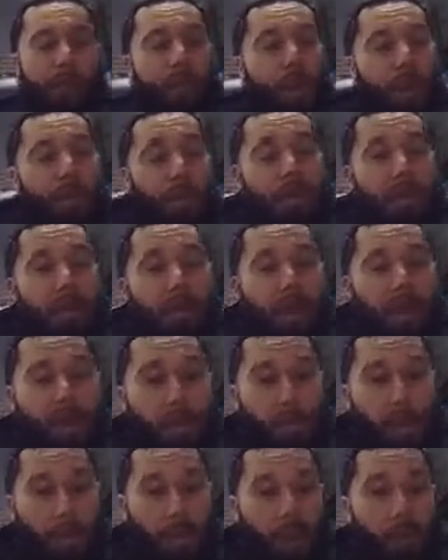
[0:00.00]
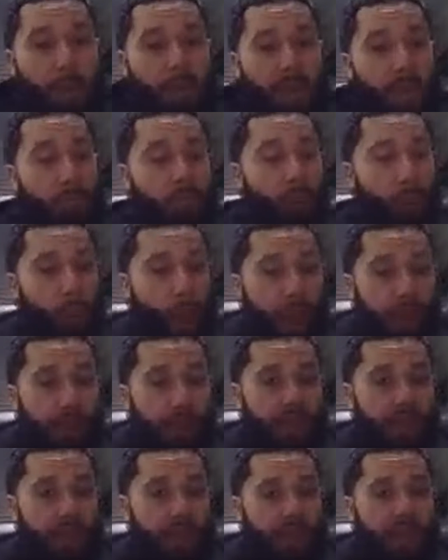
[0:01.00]
But am I being
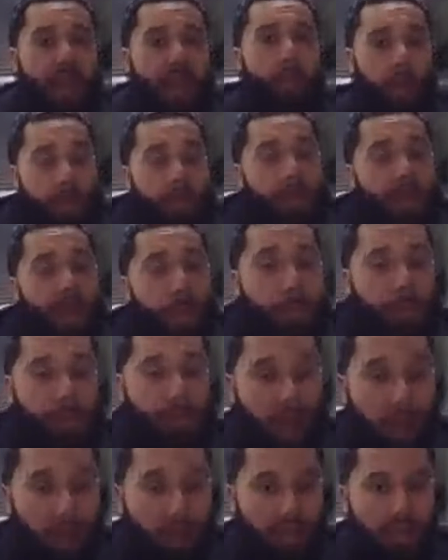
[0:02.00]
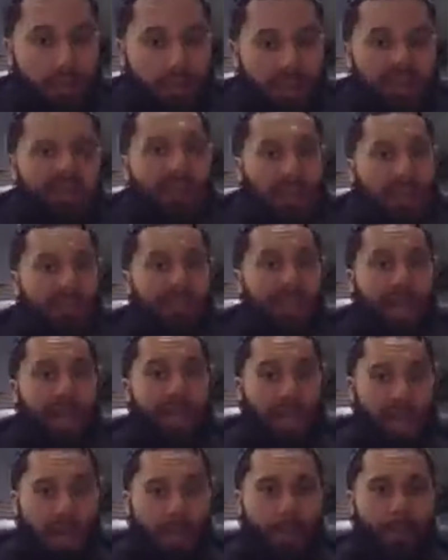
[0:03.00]
proactive? Am I being productive? Yes,
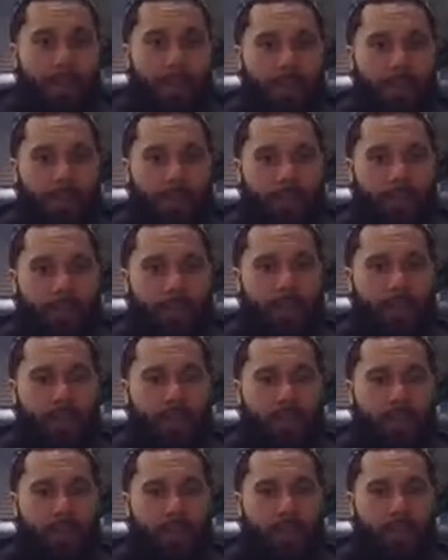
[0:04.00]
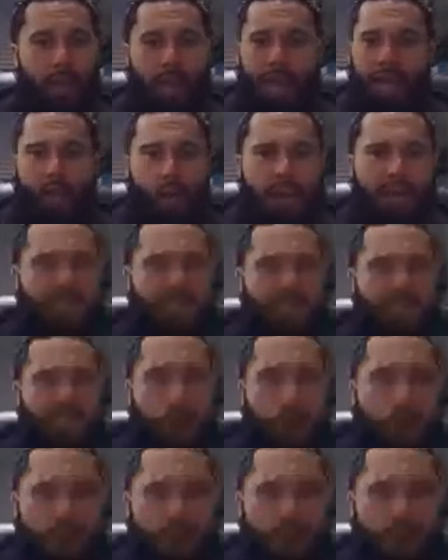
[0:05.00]
I am. Ain't nobody
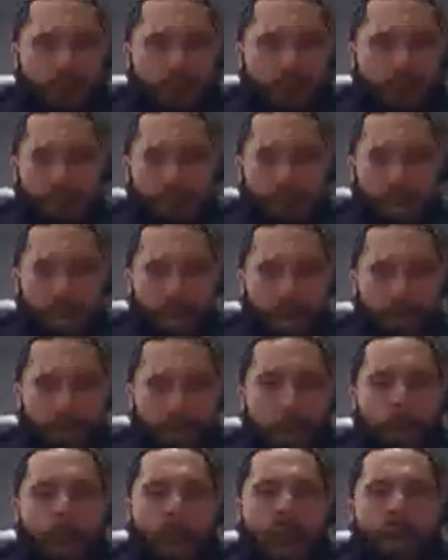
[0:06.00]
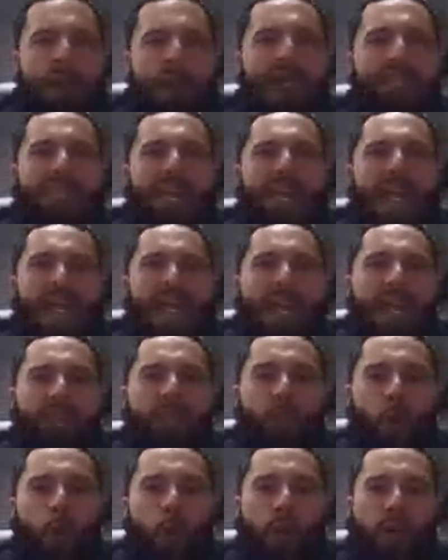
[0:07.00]
slowing me the fuck down. Why? Because I
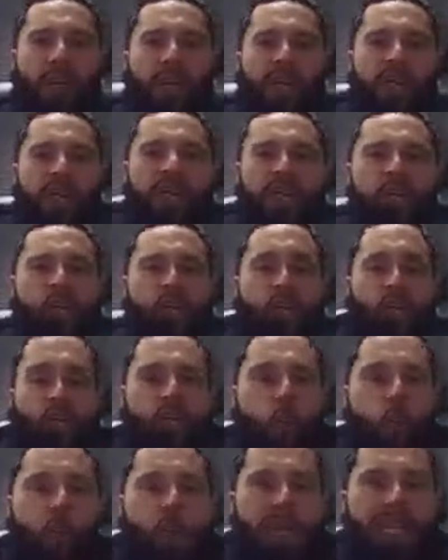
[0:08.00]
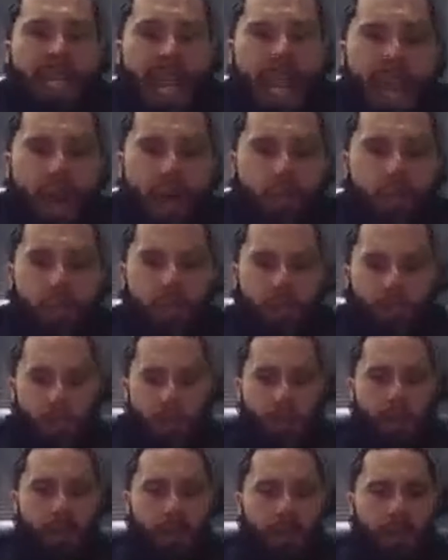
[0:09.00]
have no one to slow me down.
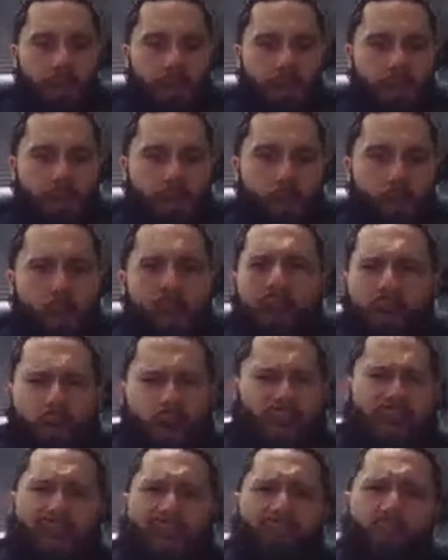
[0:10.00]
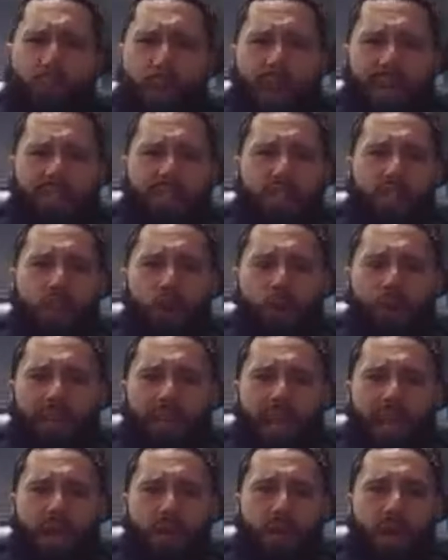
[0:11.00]
Why don't I have nobody to slow
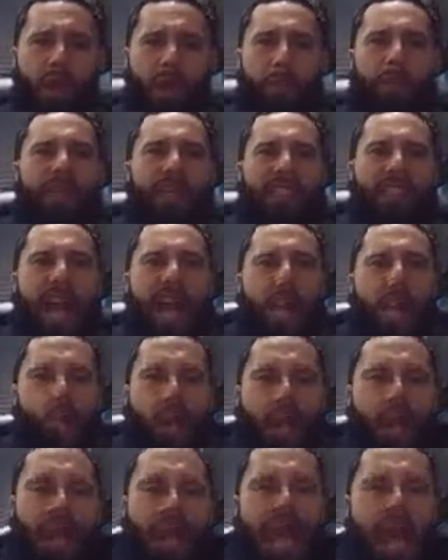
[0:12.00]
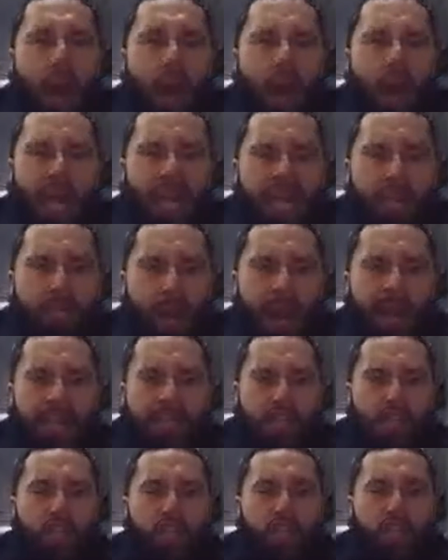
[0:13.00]
me down? Because I don't allow
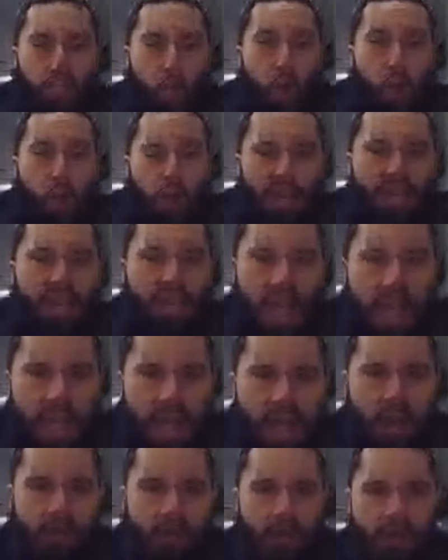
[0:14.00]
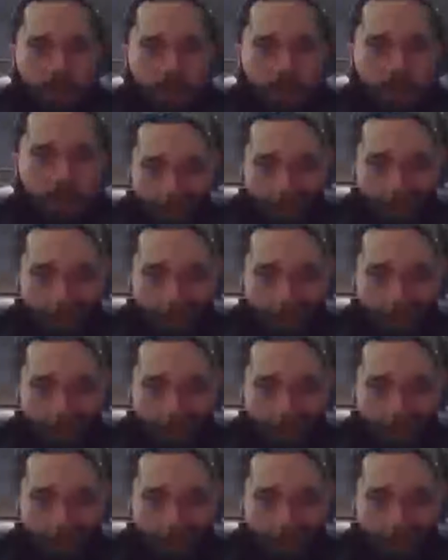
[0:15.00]
anybody to slow me down.